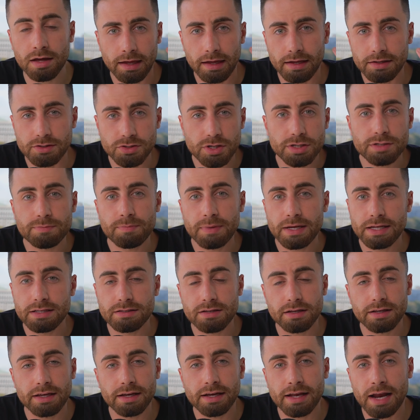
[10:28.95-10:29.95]
It just means
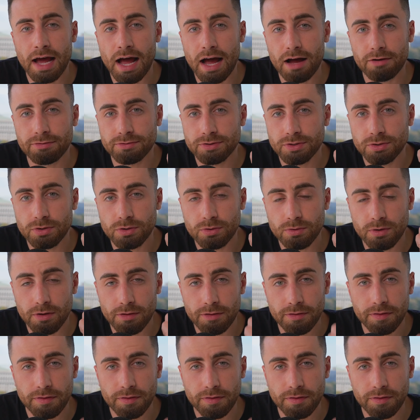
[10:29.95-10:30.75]
you're going to have to